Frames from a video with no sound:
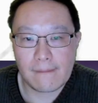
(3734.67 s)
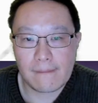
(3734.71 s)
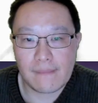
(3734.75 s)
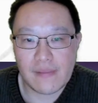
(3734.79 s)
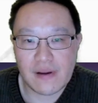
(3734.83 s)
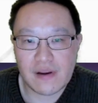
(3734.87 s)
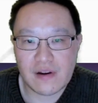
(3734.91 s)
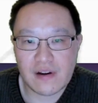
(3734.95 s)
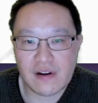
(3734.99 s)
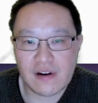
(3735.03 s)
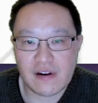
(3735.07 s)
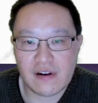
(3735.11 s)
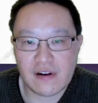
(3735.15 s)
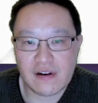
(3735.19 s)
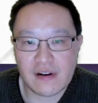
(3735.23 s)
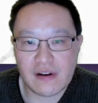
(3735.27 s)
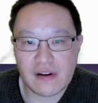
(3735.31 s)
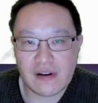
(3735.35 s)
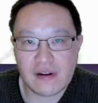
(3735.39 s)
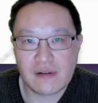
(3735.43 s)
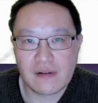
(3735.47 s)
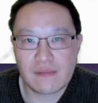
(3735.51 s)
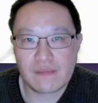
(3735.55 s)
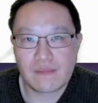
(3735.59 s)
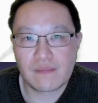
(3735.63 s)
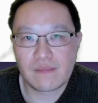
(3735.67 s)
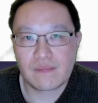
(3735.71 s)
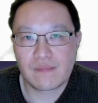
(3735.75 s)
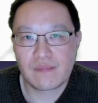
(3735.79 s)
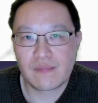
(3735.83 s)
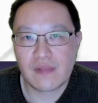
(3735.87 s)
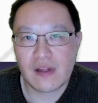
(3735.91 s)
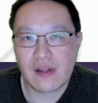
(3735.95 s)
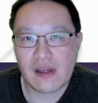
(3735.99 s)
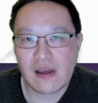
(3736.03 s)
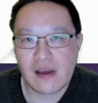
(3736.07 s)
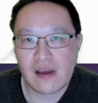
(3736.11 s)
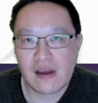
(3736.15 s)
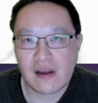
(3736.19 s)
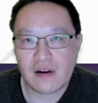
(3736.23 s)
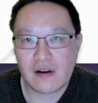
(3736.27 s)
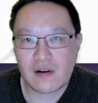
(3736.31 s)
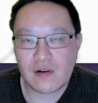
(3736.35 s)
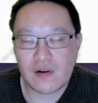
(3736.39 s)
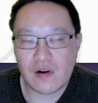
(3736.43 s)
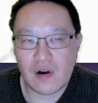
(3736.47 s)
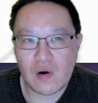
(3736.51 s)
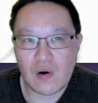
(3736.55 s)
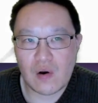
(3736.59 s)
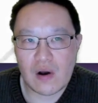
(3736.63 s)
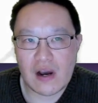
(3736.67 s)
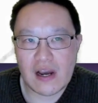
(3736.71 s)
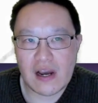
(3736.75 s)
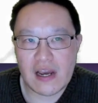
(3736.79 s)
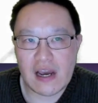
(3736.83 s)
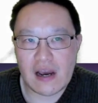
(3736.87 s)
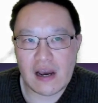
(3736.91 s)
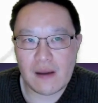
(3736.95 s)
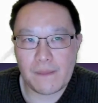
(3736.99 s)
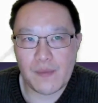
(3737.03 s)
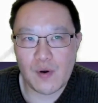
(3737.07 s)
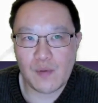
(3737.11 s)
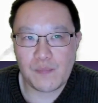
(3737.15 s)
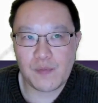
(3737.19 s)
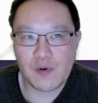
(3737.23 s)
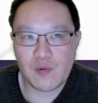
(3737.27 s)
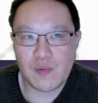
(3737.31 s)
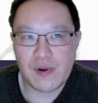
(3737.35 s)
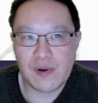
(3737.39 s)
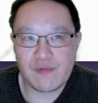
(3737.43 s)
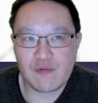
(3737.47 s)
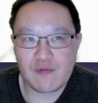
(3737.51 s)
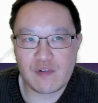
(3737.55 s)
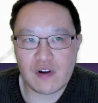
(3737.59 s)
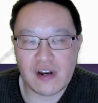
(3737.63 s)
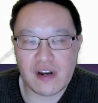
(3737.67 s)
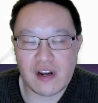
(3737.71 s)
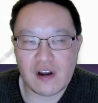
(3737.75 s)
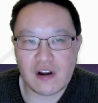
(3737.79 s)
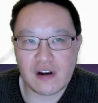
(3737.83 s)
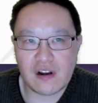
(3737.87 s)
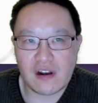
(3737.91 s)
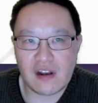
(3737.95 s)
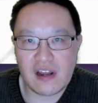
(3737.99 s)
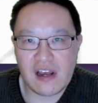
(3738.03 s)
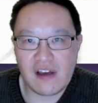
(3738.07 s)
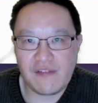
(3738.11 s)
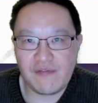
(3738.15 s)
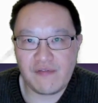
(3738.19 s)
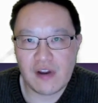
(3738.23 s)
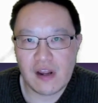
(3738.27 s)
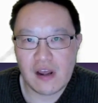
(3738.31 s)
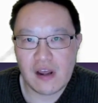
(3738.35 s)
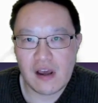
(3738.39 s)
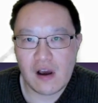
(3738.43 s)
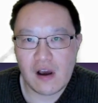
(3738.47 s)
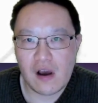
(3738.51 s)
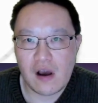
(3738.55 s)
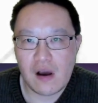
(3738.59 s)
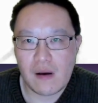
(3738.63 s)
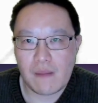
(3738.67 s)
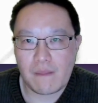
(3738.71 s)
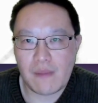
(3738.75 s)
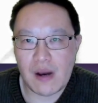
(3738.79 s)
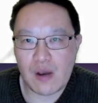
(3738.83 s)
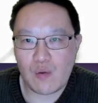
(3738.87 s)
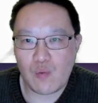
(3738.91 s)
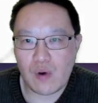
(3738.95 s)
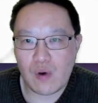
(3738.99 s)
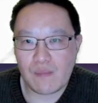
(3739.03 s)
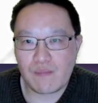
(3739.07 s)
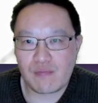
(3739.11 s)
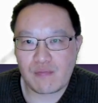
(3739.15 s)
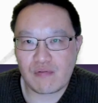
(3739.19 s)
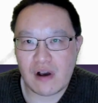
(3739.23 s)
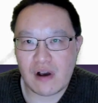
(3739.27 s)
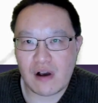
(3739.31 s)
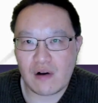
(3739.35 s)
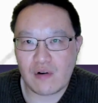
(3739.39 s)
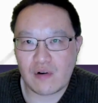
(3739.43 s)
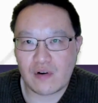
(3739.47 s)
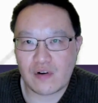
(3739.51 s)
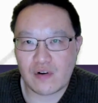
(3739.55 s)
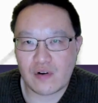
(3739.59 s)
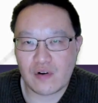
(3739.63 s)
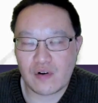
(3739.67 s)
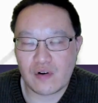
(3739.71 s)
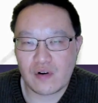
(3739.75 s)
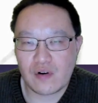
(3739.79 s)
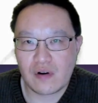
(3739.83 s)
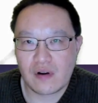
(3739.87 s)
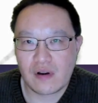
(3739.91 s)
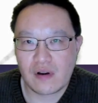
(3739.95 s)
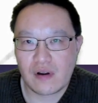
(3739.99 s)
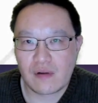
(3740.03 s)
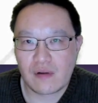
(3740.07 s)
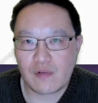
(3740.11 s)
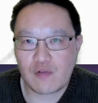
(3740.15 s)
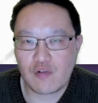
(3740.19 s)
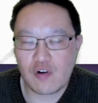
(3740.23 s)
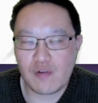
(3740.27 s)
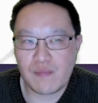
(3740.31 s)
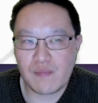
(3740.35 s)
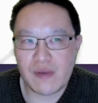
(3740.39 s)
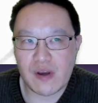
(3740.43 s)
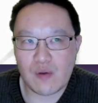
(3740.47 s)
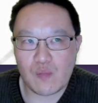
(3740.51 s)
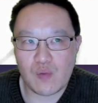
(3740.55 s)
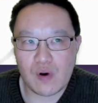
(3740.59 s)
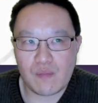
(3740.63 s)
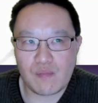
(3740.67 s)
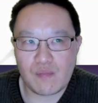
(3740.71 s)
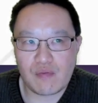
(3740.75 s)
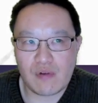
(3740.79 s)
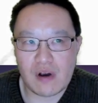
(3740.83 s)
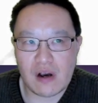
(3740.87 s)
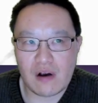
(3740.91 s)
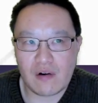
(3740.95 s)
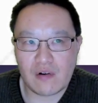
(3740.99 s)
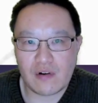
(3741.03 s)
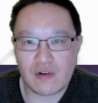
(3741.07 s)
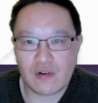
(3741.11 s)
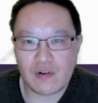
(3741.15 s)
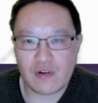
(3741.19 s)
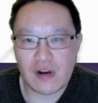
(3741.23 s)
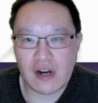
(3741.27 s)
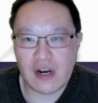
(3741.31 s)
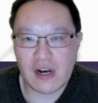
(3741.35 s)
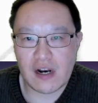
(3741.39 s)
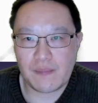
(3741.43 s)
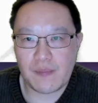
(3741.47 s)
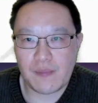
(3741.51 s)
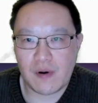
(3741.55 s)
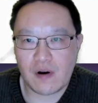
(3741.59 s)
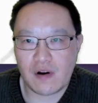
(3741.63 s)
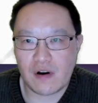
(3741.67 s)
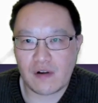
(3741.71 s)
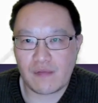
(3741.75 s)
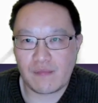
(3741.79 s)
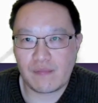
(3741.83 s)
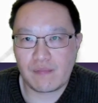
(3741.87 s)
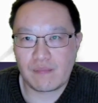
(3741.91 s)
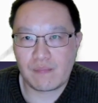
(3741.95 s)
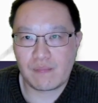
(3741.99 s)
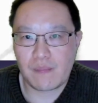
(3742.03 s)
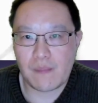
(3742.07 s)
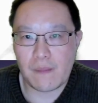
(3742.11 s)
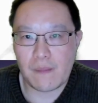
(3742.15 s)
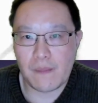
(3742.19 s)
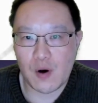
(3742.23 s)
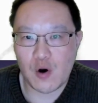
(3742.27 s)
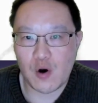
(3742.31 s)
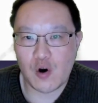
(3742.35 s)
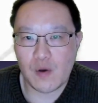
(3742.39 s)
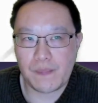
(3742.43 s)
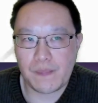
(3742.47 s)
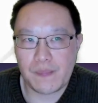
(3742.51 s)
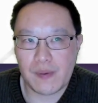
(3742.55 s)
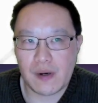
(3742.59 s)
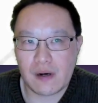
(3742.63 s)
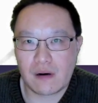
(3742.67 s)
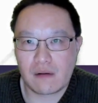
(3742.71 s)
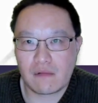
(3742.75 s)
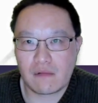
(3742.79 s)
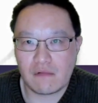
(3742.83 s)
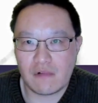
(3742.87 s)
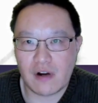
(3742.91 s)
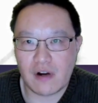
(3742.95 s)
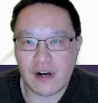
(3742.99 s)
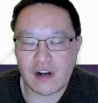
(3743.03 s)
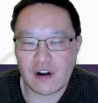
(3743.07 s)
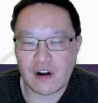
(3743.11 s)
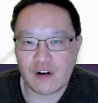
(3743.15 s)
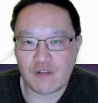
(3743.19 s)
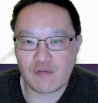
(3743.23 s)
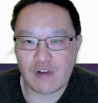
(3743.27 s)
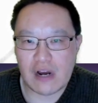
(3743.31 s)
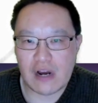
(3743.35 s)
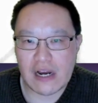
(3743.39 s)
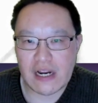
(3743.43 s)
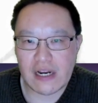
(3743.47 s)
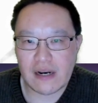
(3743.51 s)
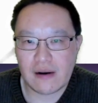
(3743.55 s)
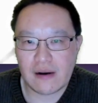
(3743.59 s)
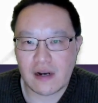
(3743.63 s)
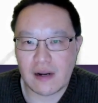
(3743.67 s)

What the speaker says: You can see. So I have Burp Suite running on the left, my web browser, Chromium web browser that is part of Burp running on the right.